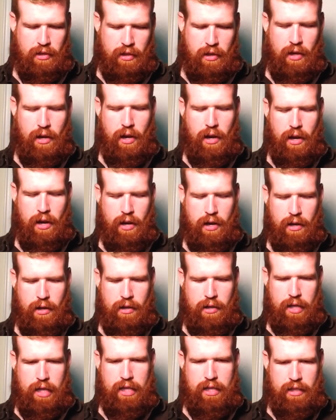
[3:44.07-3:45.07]

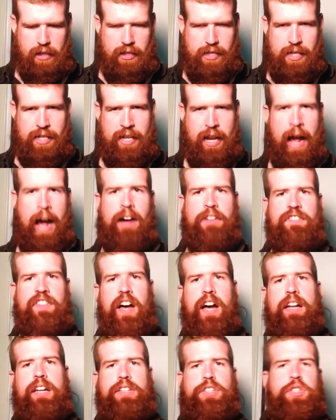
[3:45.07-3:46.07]
it didn't have
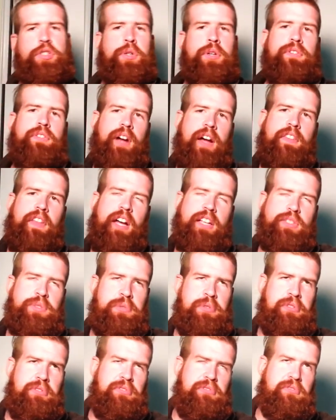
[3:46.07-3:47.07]
that. It just sort of had that
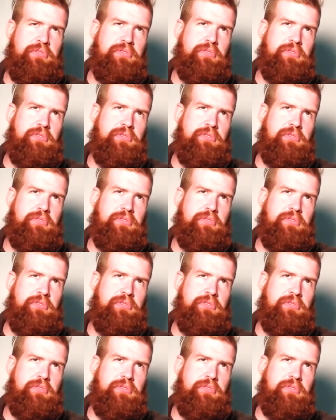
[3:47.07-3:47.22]
sort of